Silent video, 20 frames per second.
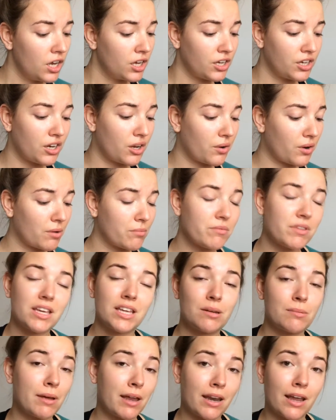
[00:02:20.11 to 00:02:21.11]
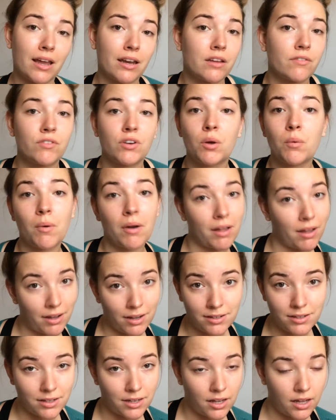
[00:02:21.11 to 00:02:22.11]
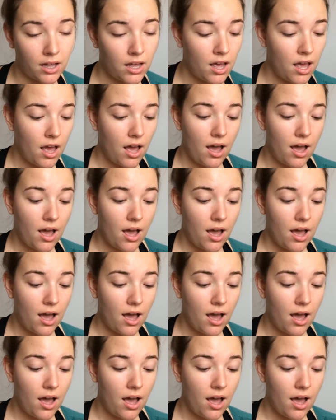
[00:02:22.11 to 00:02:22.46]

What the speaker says: You know, I'm thinking about it, I don't even know why I did it.